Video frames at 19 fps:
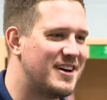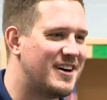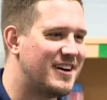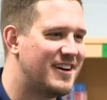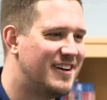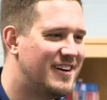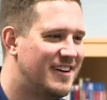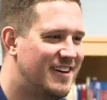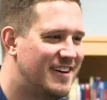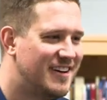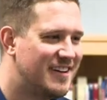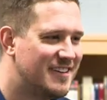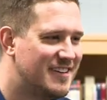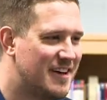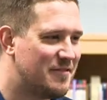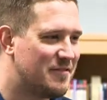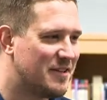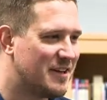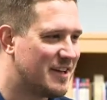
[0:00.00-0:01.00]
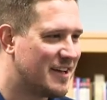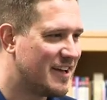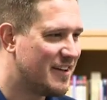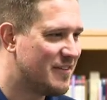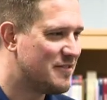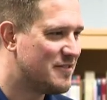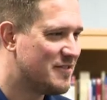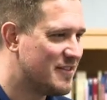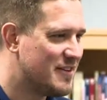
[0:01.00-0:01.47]
uh, definitely
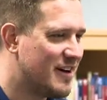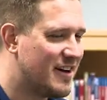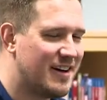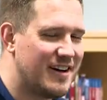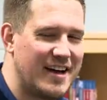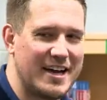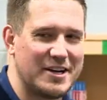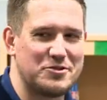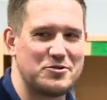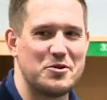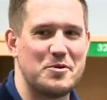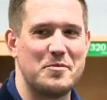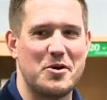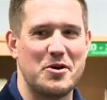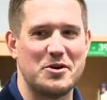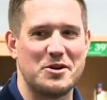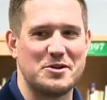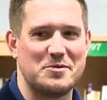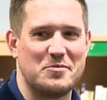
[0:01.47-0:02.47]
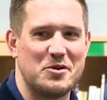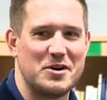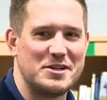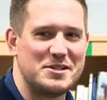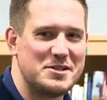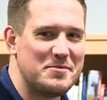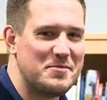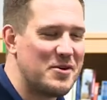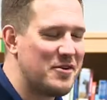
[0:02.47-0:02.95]
gives uh, extra bonus
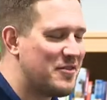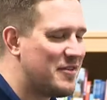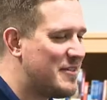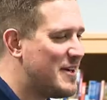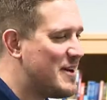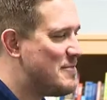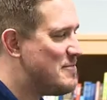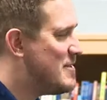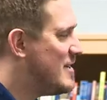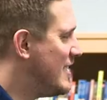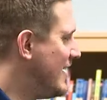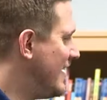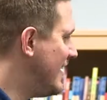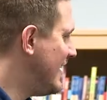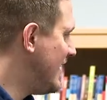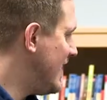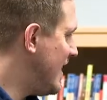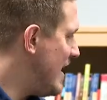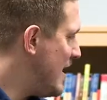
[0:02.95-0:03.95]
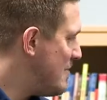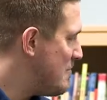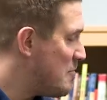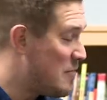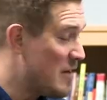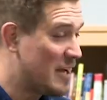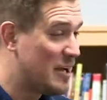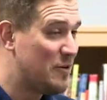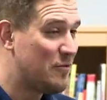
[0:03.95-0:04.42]
points to both of them. Um,
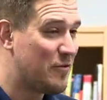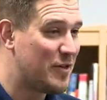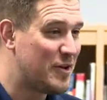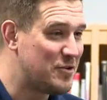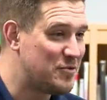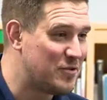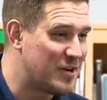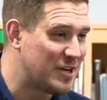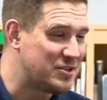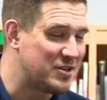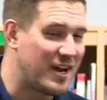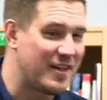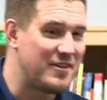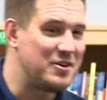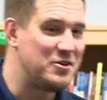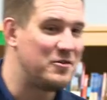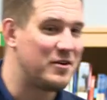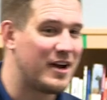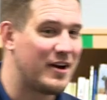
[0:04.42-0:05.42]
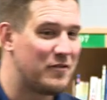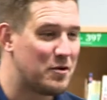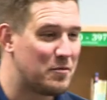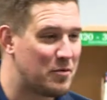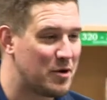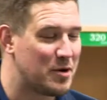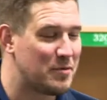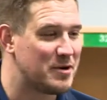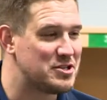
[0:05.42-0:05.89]
thank you for the introduction. I think you covered
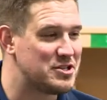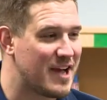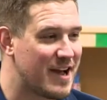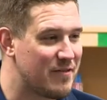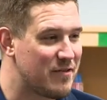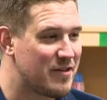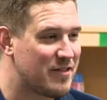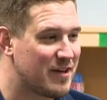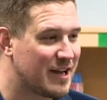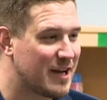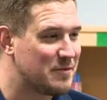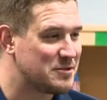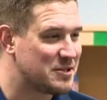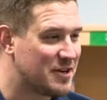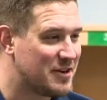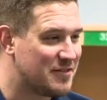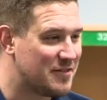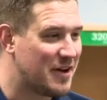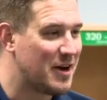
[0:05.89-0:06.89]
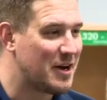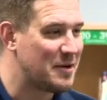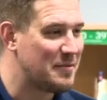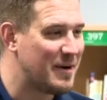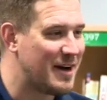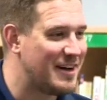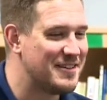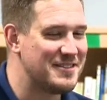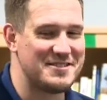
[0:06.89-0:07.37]
pretty much everything I was going to talk
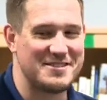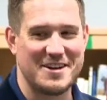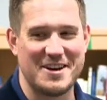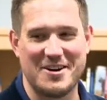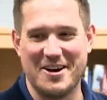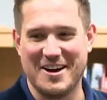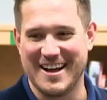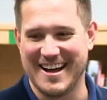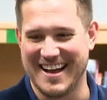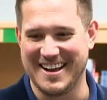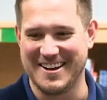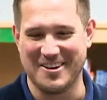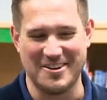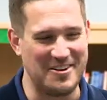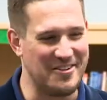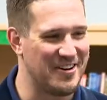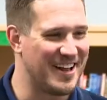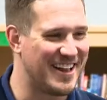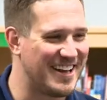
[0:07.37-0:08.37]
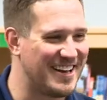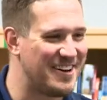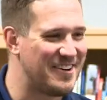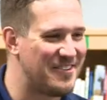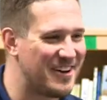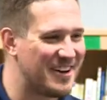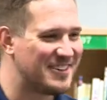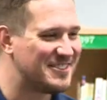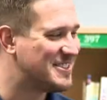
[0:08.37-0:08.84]
about, so I don't really know
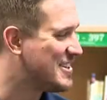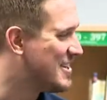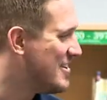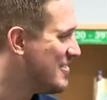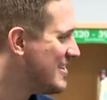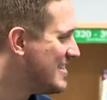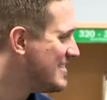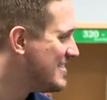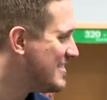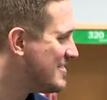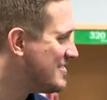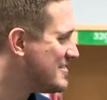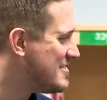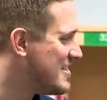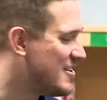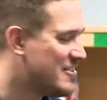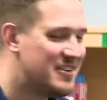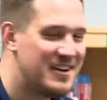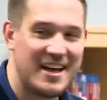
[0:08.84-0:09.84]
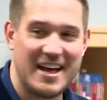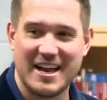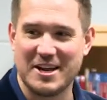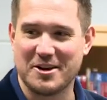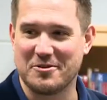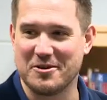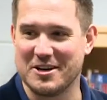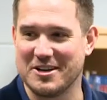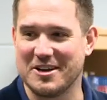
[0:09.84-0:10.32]
what else to go into. So,
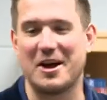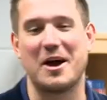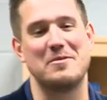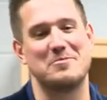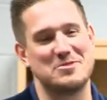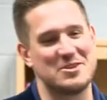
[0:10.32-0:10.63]
any questions? No, I'm